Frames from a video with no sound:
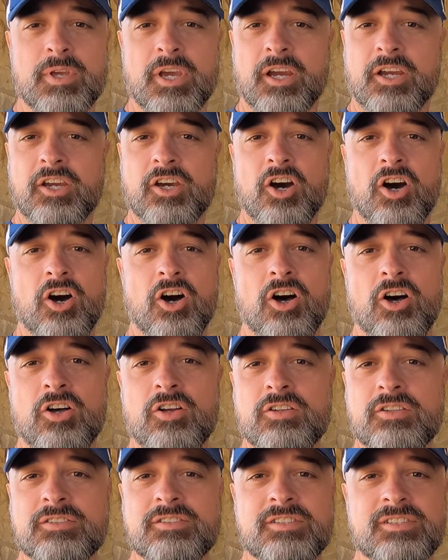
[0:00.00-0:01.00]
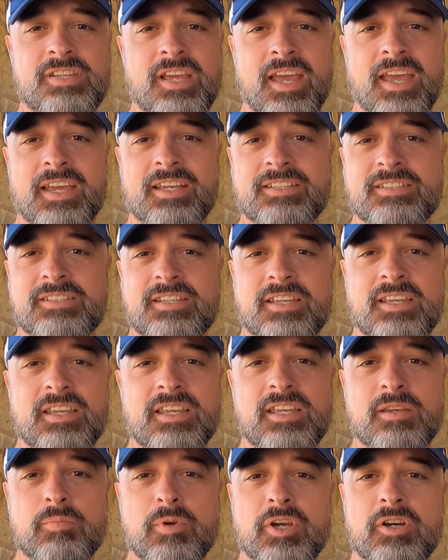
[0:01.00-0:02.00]
me a call, text,
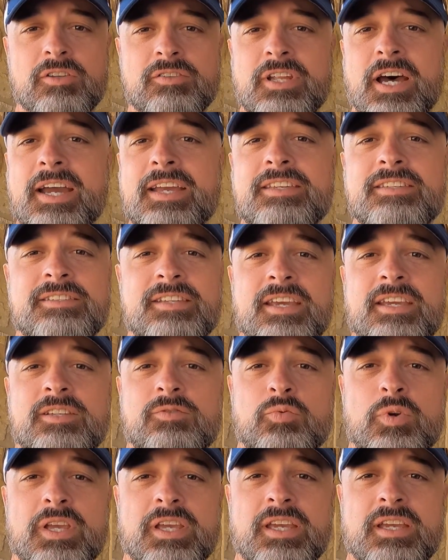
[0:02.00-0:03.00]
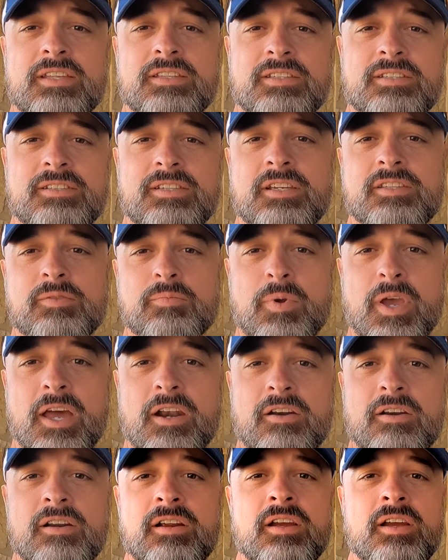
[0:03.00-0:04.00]
email, nice days, weekends, it doesn't
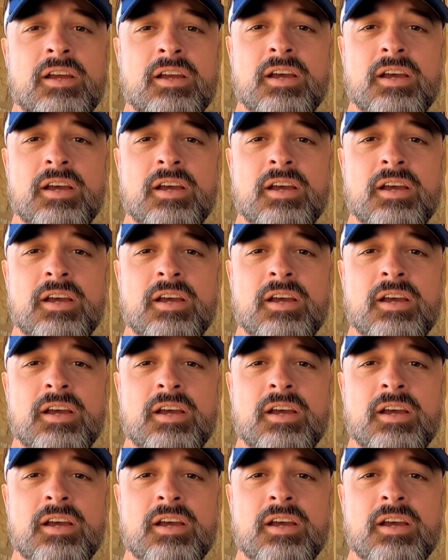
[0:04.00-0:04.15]
matter.